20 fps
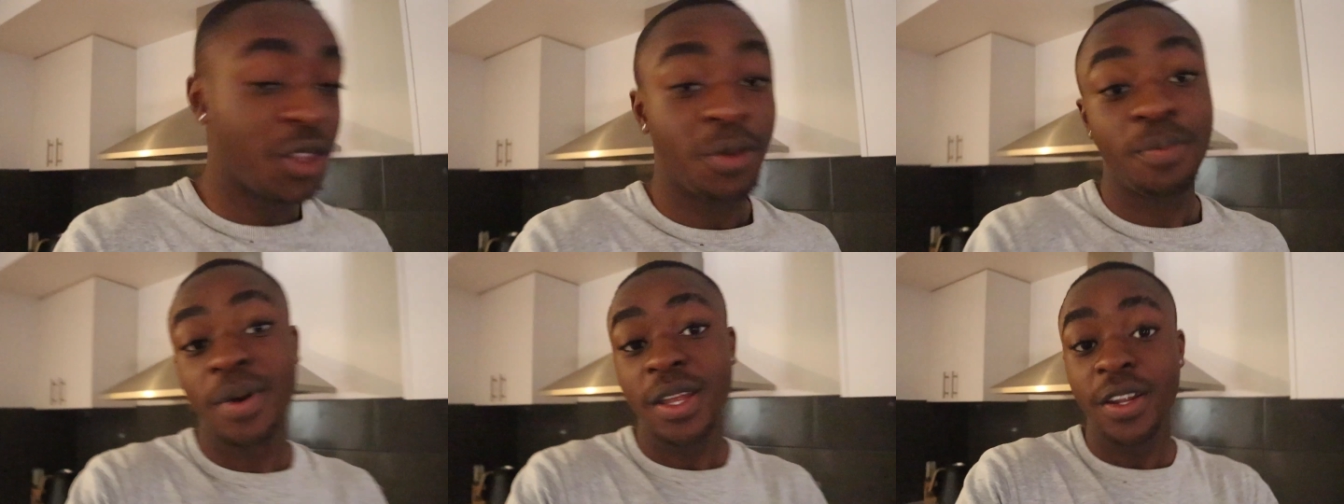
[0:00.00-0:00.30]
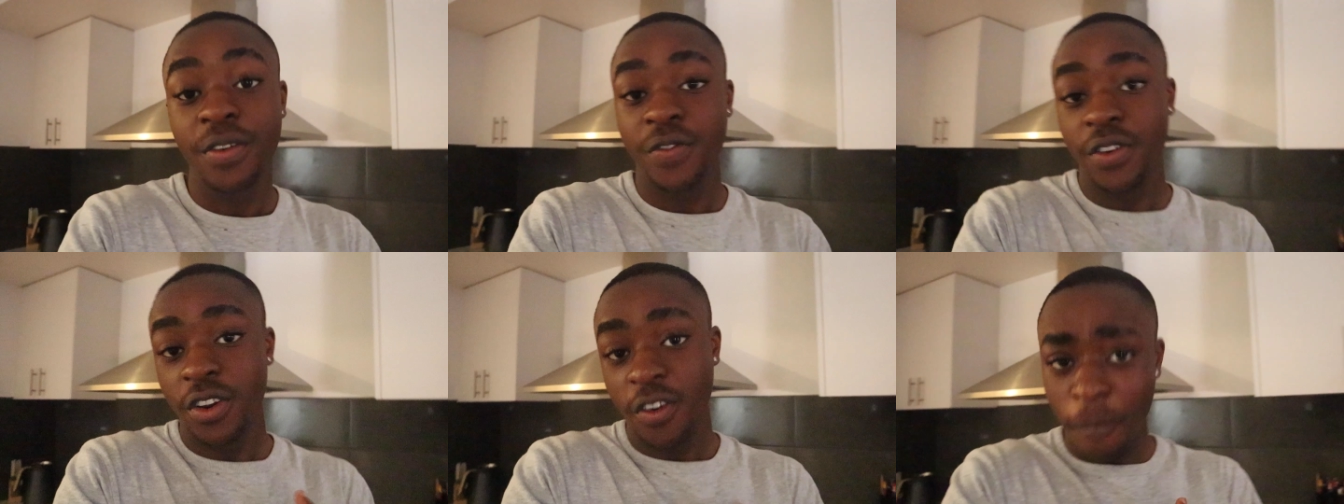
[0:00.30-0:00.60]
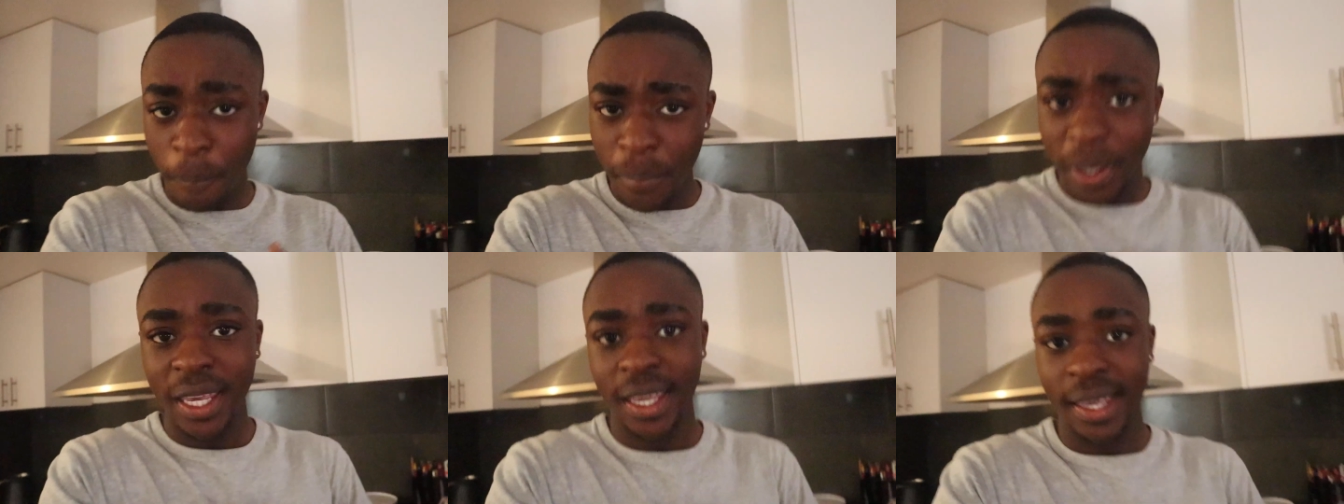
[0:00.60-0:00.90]
the benefit of
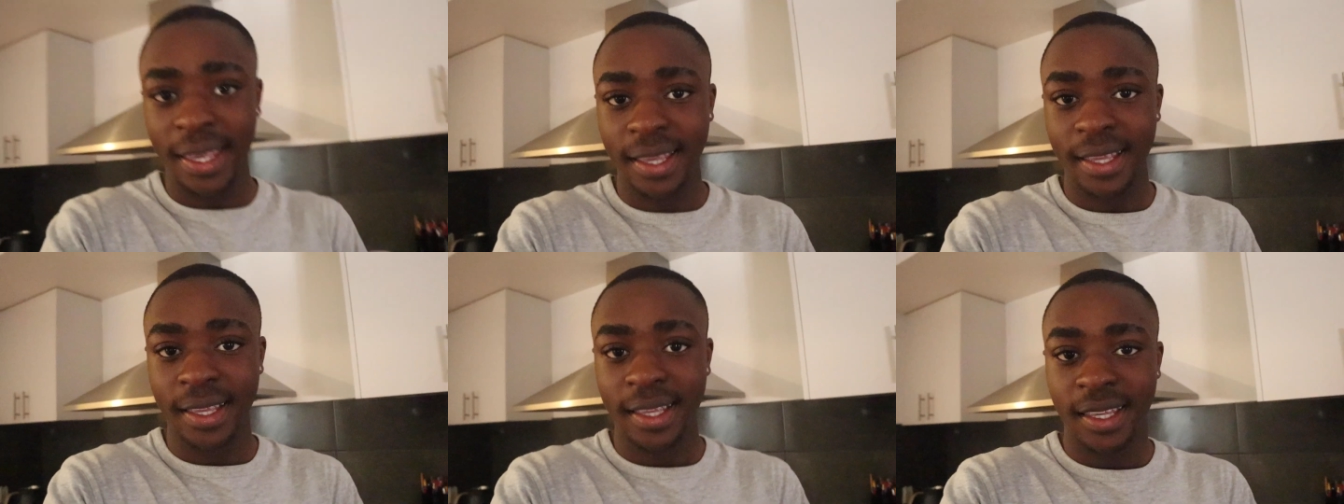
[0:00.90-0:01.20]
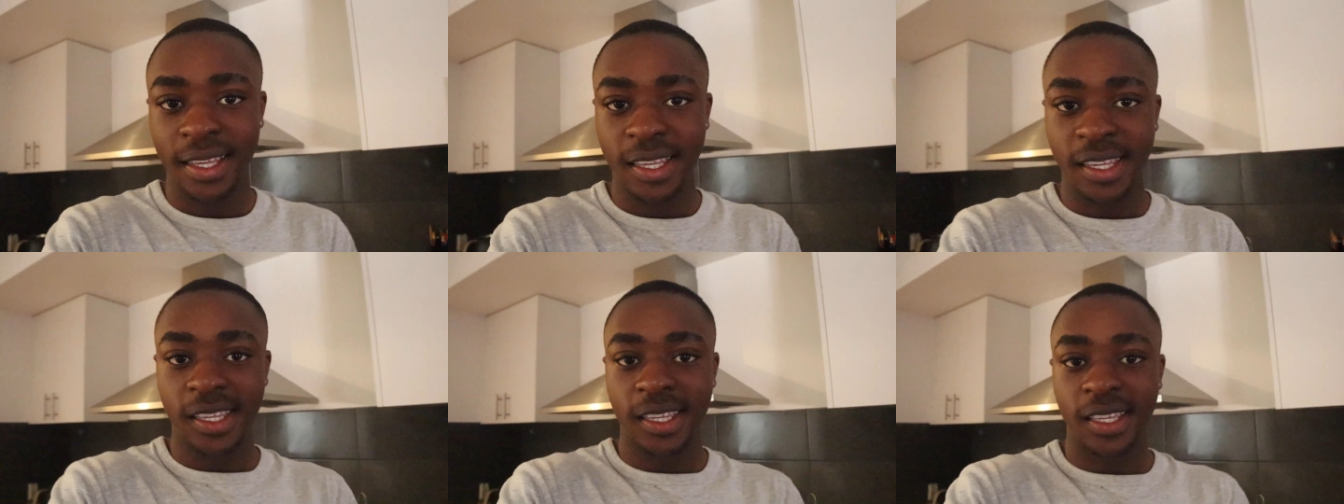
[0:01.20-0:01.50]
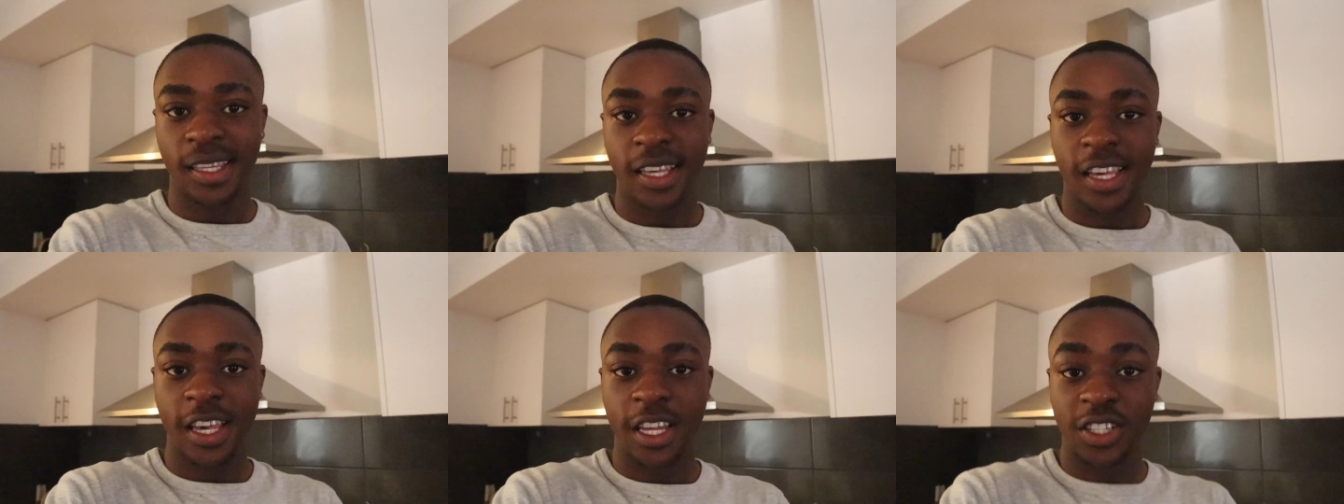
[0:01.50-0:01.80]
me
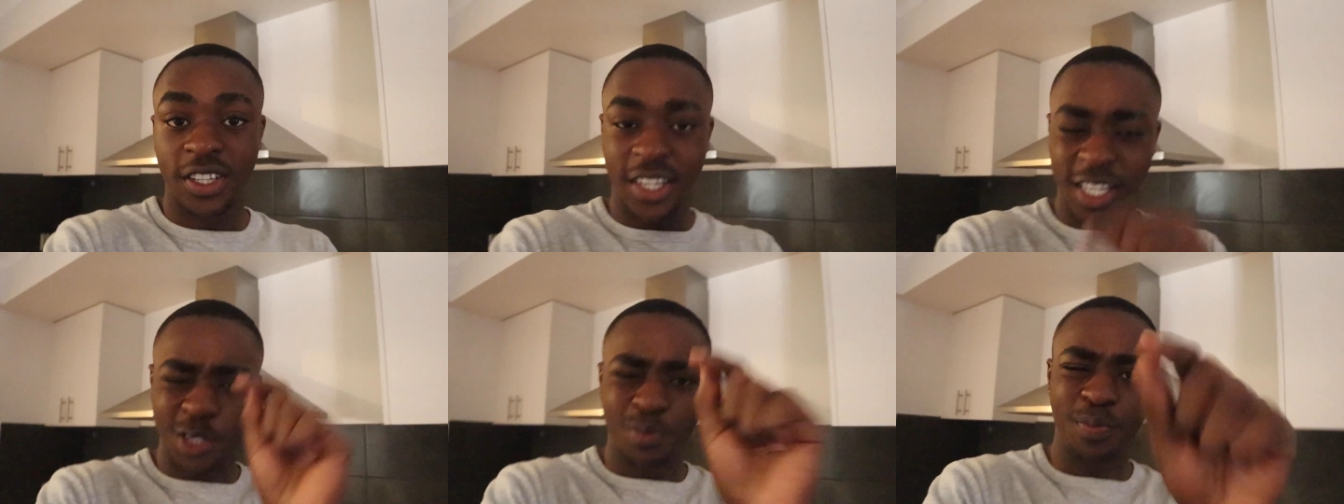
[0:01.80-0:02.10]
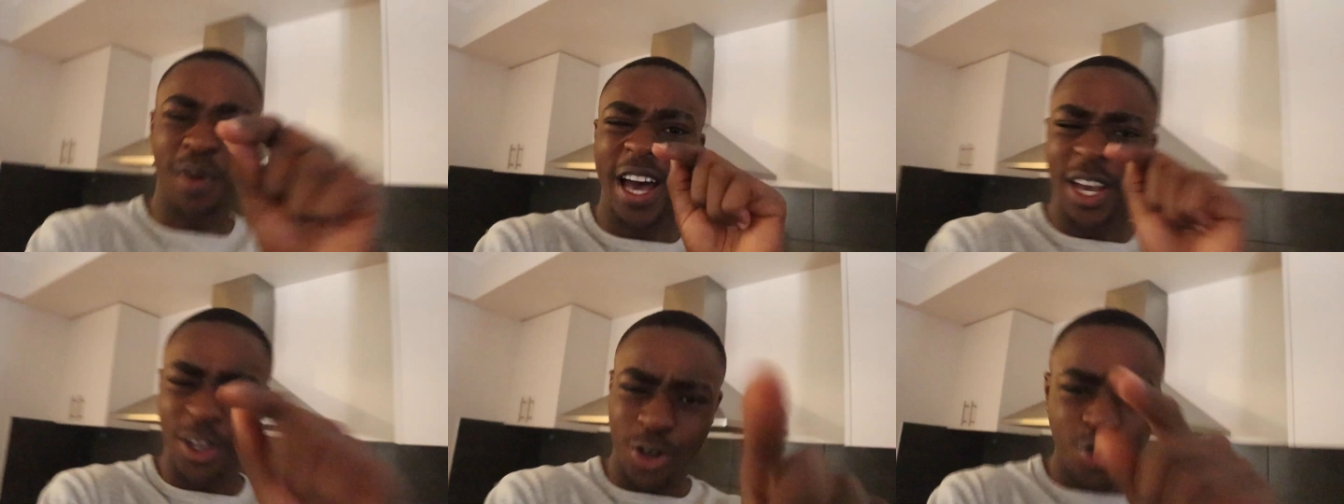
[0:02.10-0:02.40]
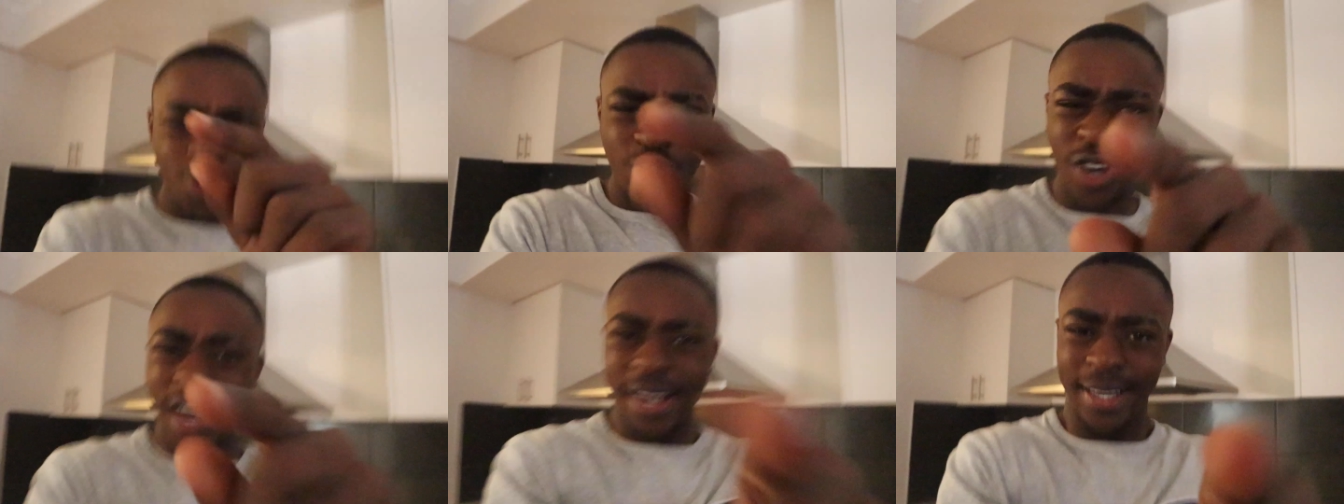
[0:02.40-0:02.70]
and to inspire
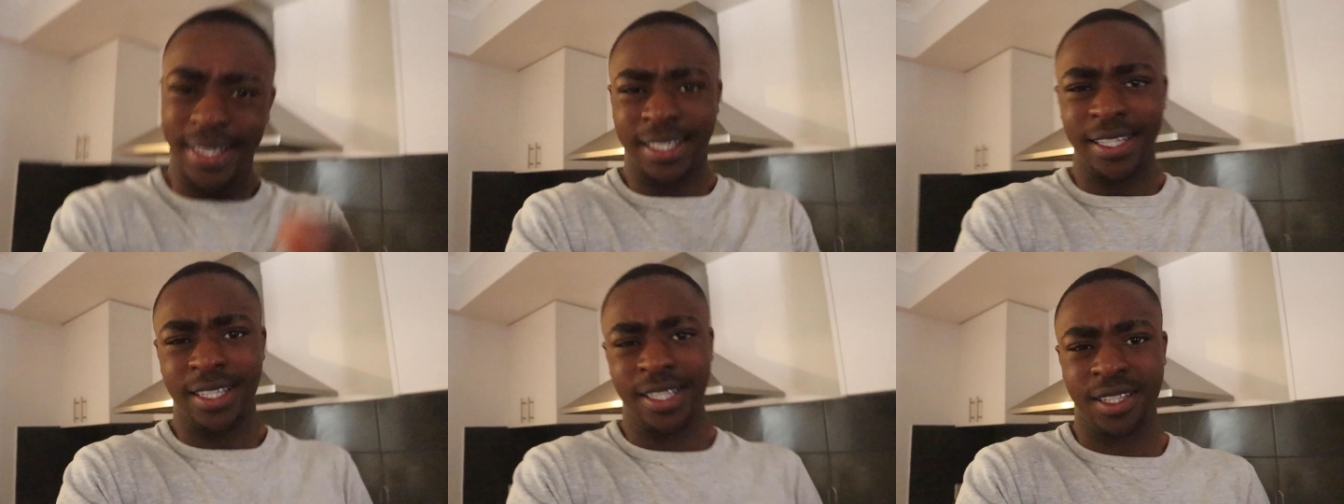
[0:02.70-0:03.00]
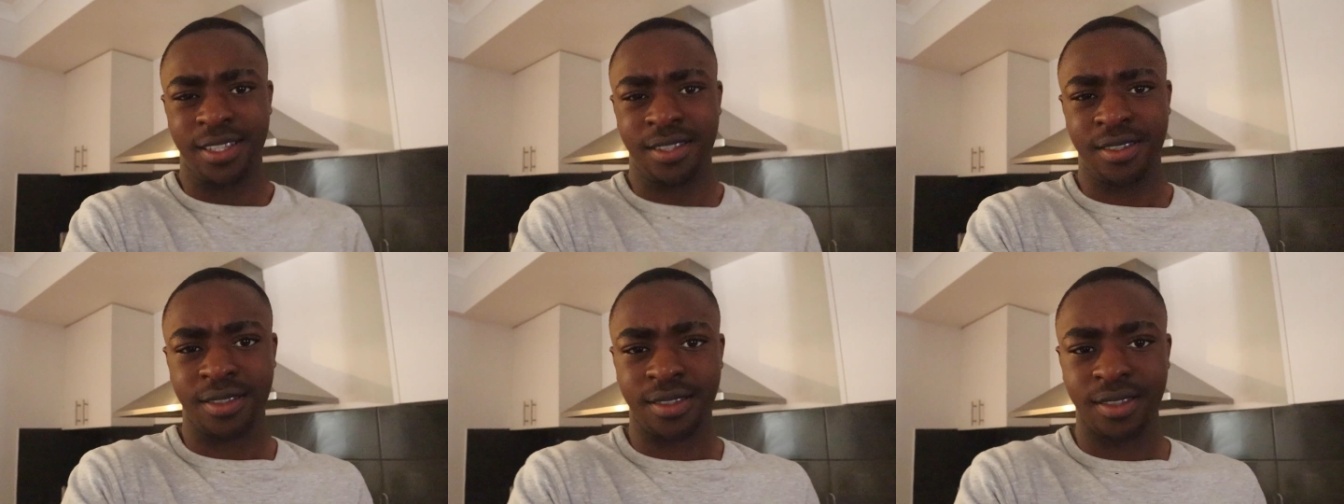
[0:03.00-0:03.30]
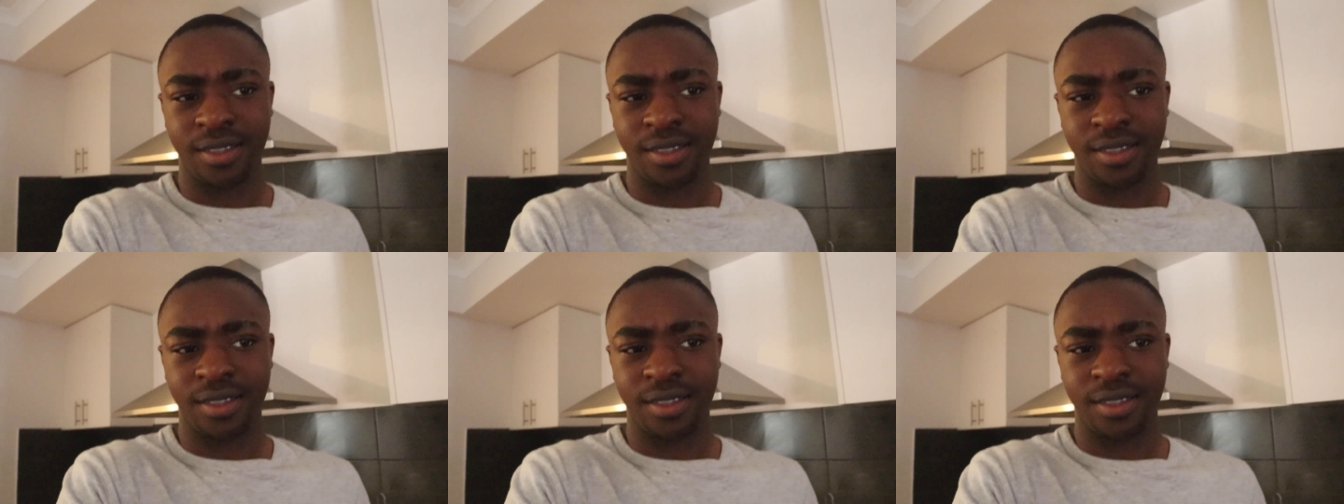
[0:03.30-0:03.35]
you guys.